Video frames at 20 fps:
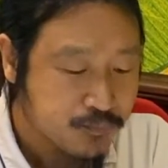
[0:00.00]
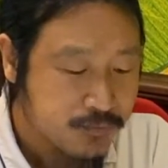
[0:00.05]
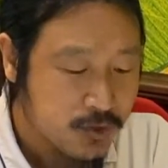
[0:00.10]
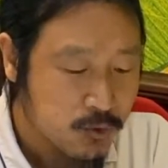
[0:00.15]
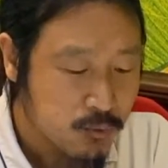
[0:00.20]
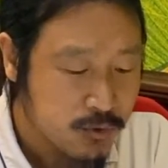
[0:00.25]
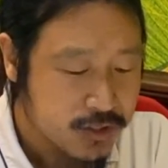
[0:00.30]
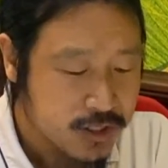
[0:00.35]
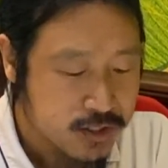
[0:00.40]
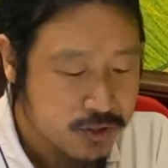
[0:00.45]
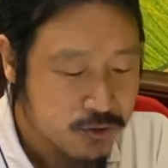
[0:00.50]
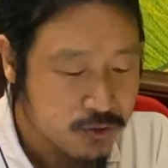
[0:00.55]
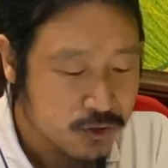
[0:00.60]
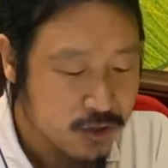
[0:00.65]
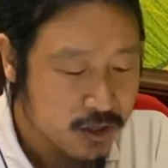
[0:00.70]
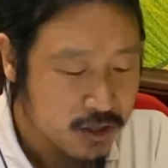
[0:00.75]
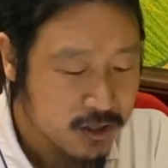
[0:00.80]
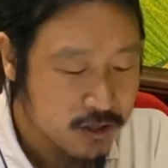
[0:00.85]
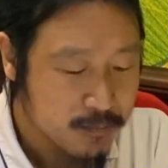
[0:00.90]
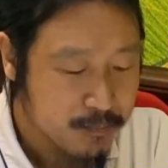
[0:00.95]
We just
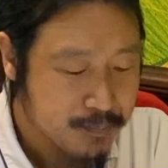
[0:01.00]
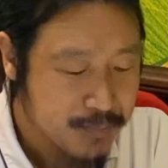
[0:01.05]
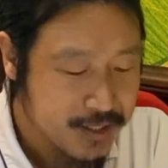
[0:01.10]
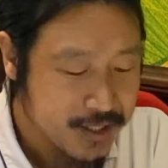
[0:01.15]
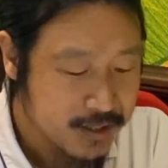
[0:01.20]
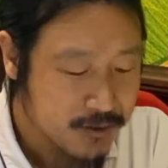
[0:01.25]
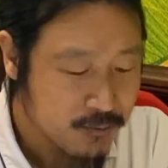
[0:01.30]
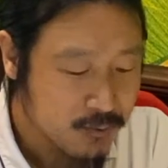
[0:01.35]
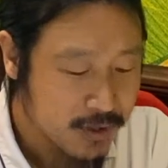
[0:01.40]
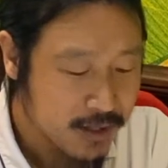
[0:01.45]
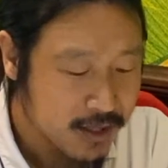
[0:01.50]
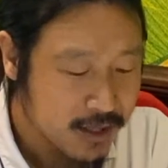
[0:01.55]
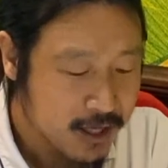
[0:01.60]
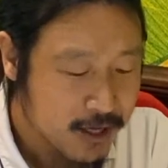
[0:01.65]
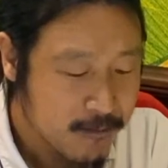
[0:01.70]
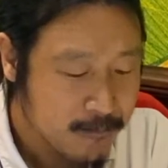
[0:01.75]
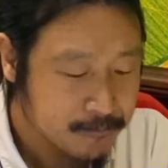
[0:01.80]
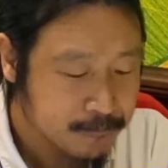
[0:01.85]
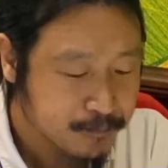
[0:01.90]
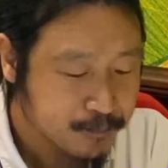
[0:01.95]
cannot compete with
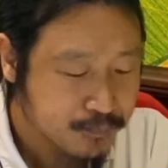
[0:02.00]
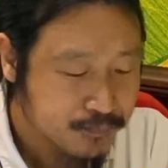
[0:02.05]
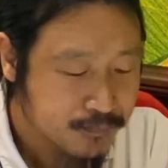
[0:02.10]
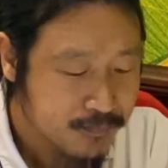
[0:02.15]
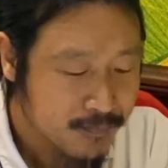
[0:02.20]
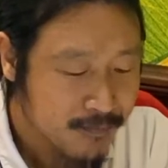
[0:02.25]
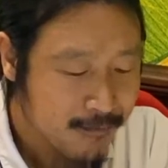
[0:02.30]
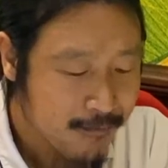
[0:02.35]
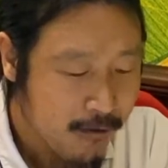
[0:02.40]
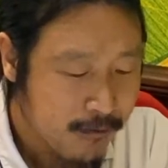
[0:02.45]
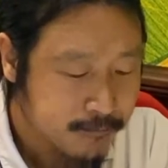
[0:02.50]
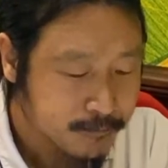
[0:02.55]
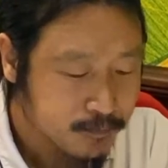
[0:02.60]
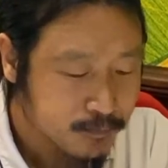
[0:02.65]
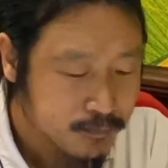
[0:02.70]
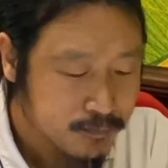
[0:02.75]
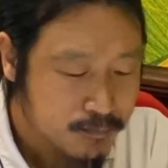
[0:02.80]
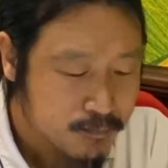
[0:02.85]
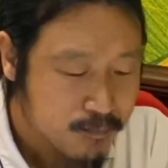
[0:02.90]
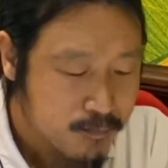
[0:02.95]
them
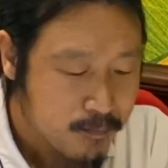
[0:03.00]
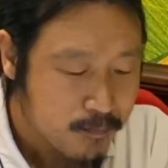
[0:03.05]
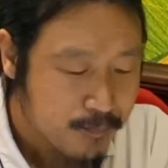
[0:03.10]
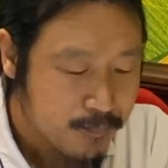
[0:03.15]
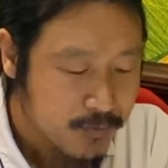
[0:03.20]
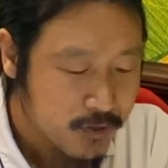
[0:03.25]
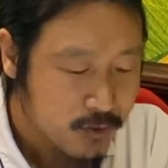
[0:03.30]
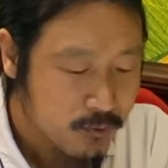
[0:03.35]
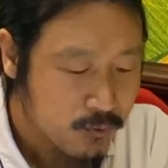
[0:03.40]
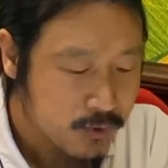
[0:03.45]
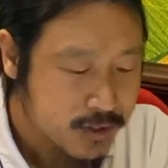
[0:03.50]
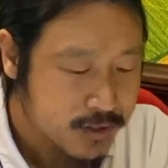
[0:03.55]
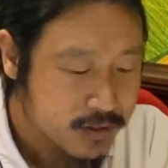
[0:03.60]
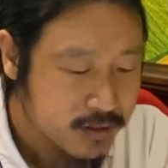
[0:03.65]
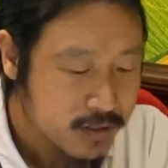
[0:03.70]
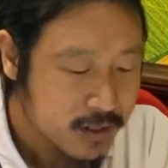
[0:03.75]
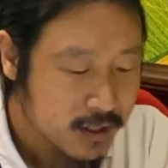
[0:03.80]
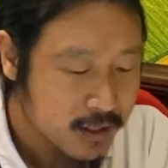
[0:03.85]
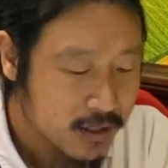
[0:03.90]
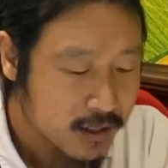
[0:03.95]
with
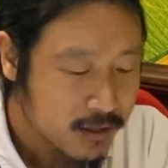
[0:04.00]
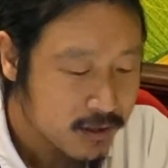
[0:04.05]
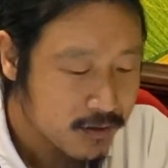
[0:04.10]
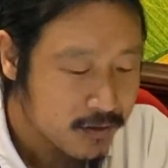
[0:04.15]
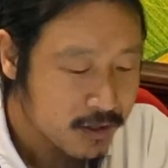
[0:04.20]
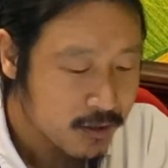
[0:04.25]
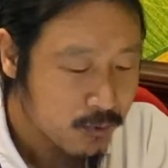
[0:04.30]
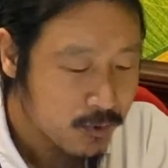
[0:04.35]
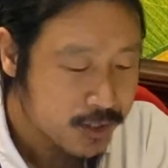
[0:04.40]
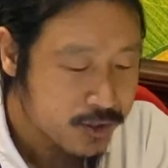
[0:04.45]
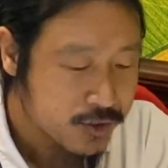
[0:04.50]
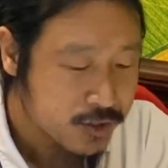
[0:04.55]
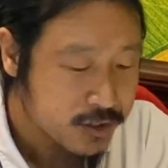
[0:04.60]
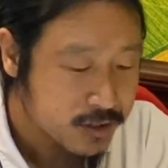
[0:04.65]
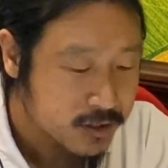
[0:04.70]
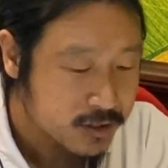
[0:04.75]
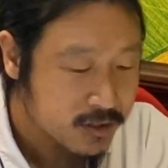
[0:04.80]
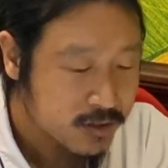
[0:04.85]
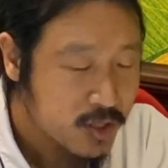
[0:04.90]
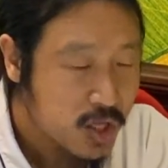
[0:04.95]
the wages.